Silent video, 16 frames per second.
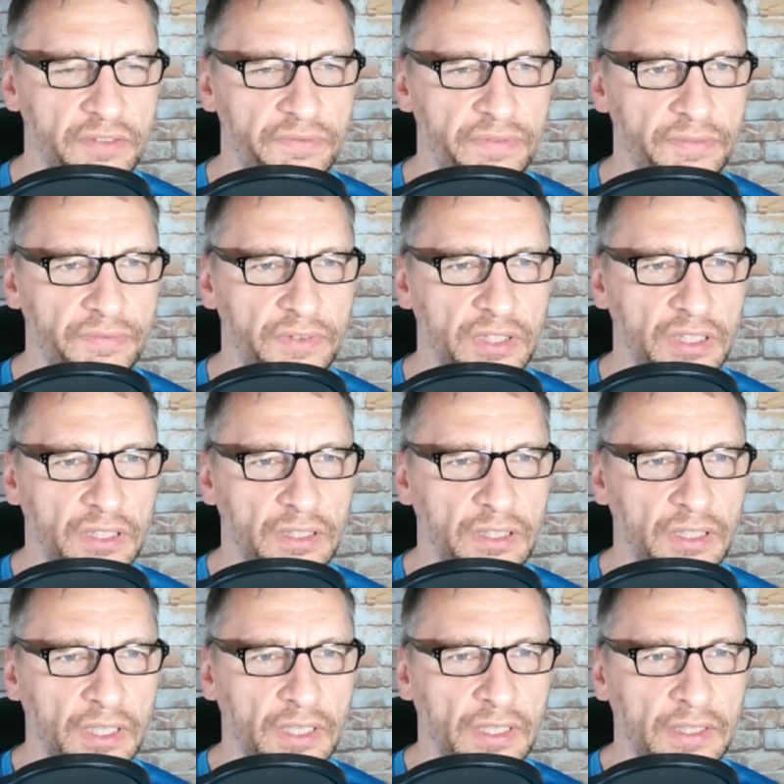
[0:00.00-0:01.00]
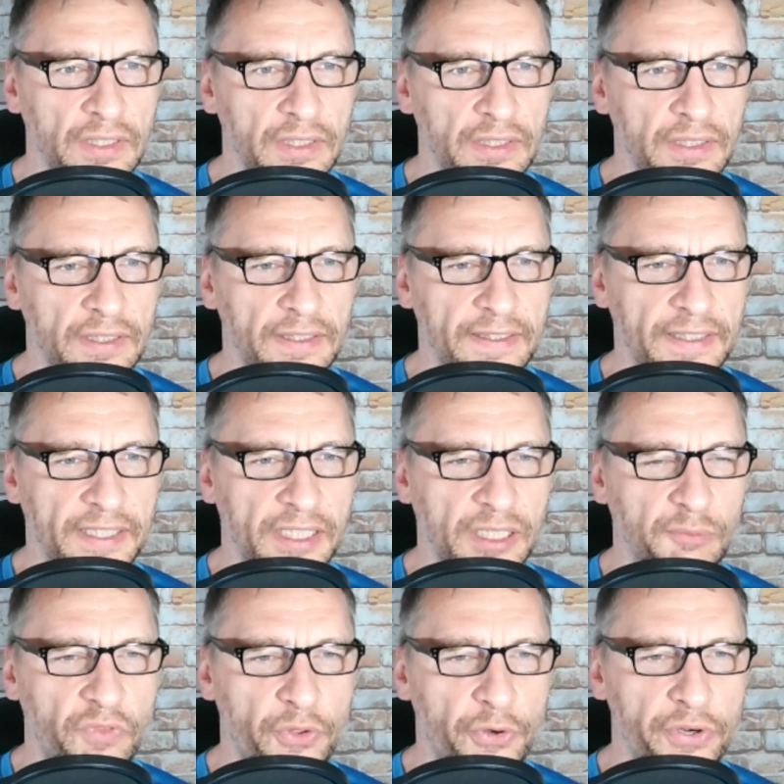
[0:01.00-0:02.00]
15,
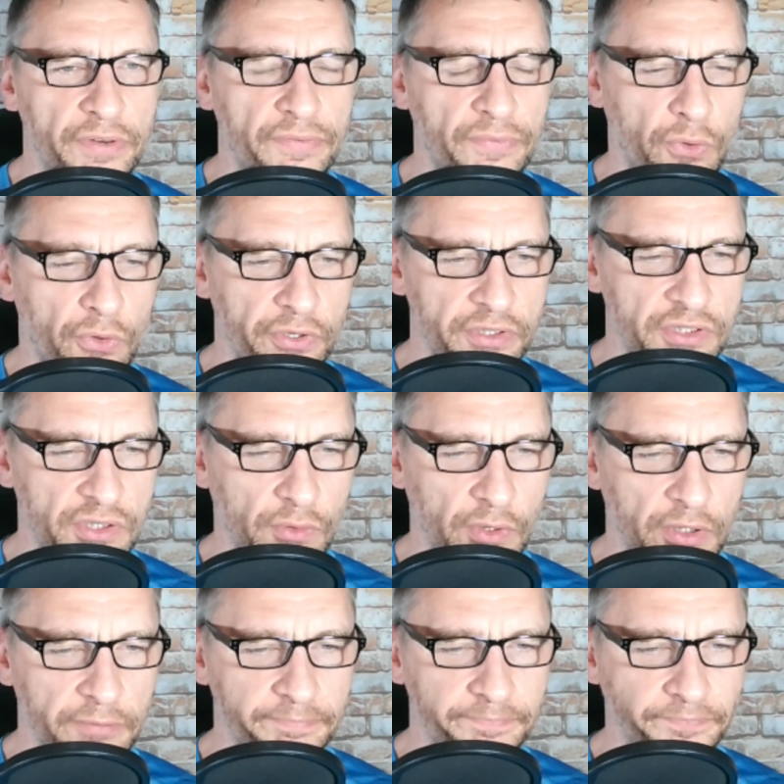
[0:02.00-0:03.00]
34, and so on.